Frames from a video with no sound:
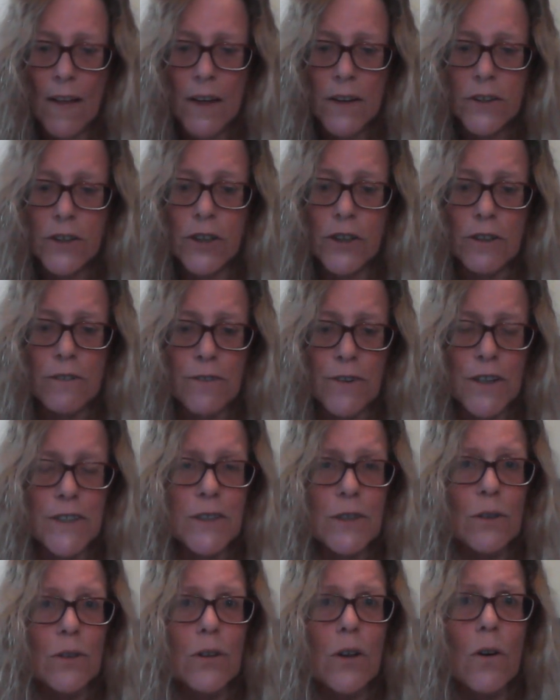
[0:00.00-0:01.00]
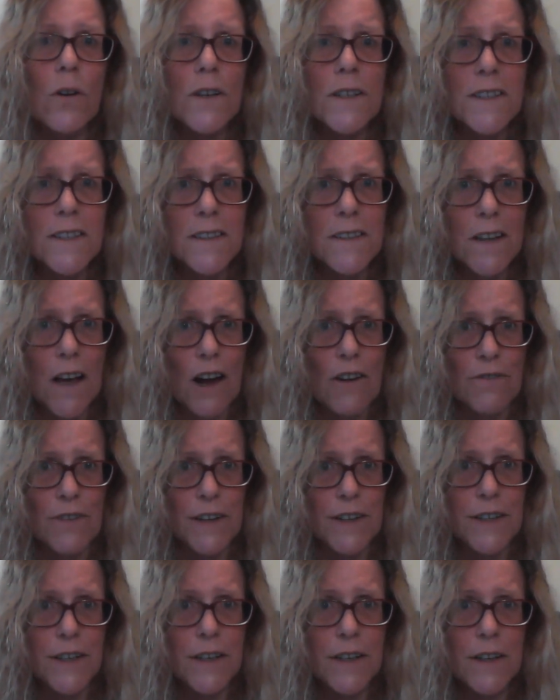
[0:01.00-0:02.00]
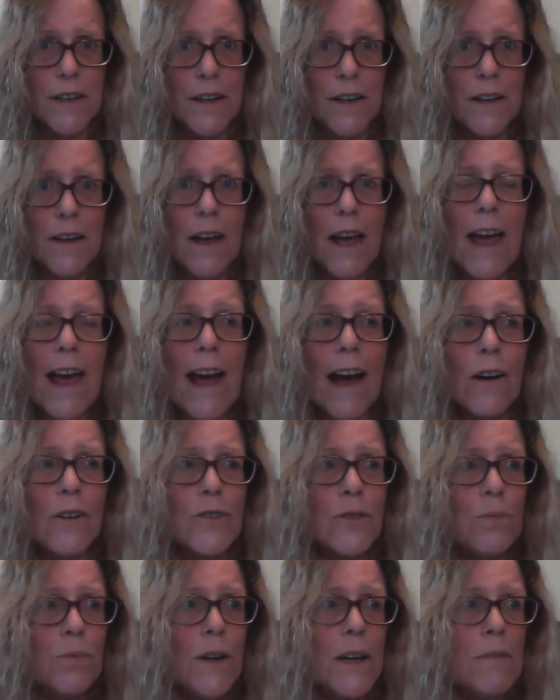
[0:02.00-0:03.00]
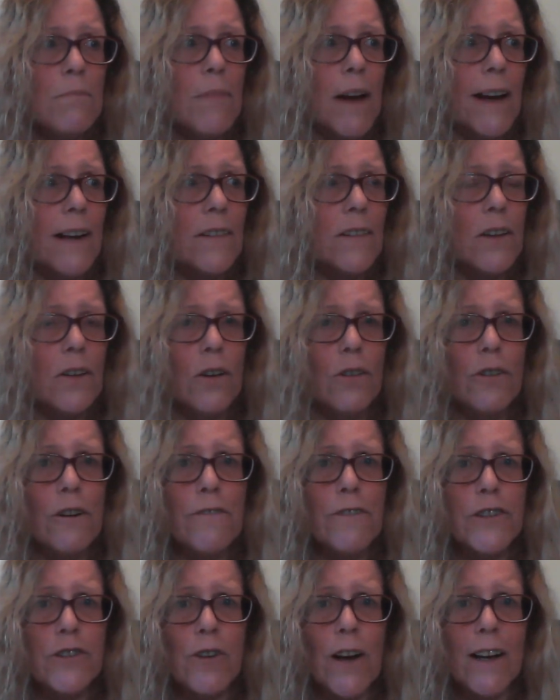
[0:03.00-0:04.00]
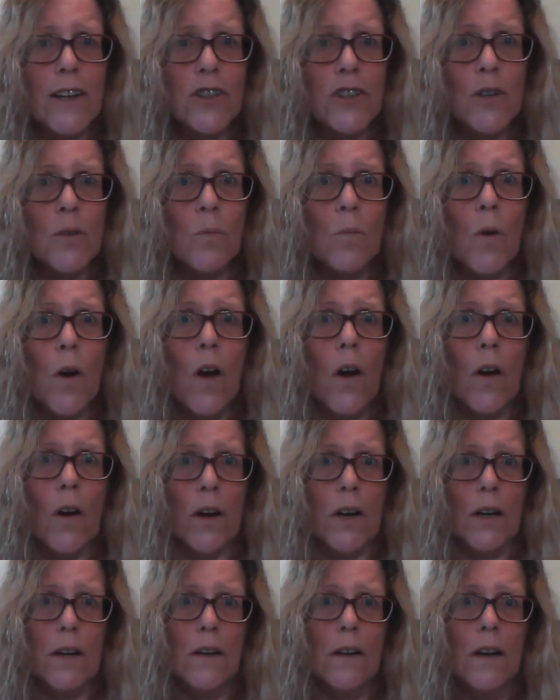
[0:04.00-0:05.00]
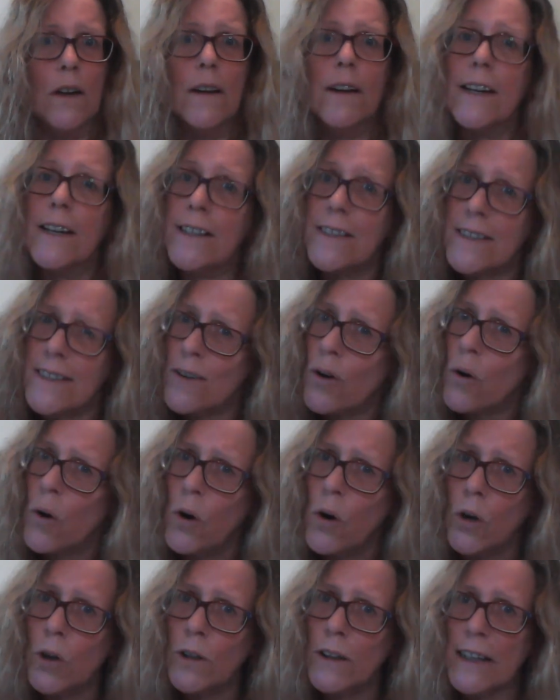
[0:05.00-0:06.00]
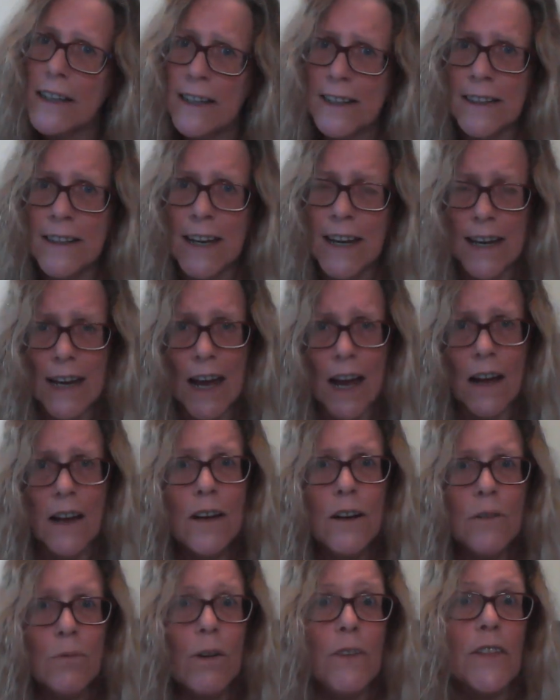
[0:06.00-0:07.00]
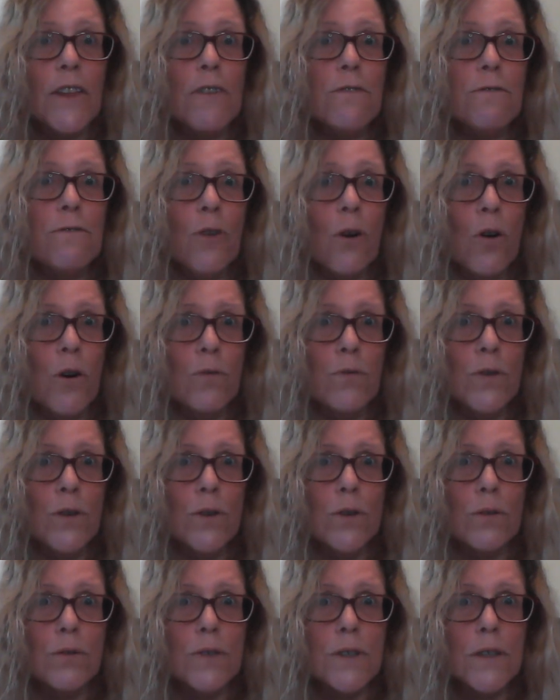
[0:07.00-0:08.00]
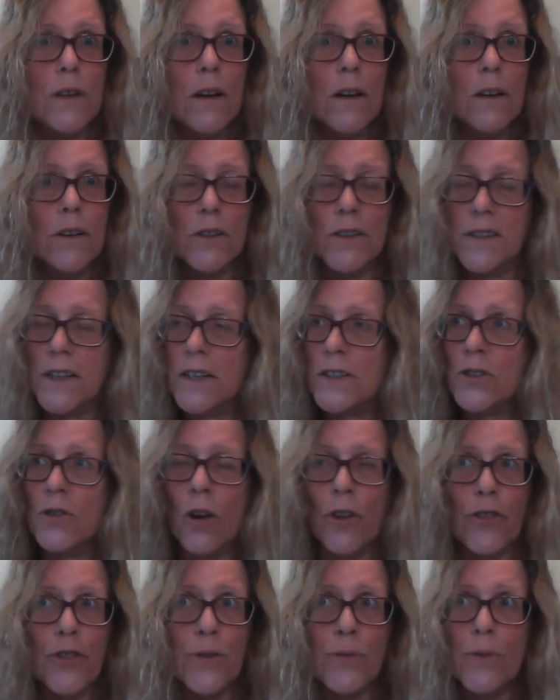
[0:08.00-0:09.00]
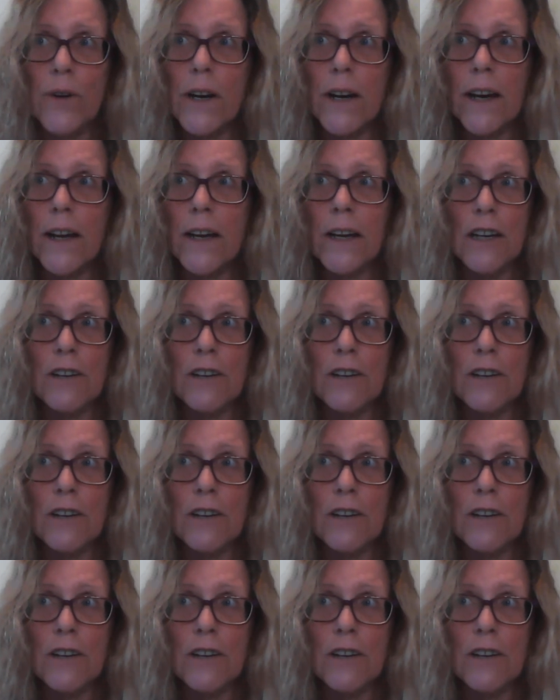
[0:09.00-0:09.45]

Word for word: Universal laws is covered. How do we make the law of attraction work? It's all in here with the four rules because there's not three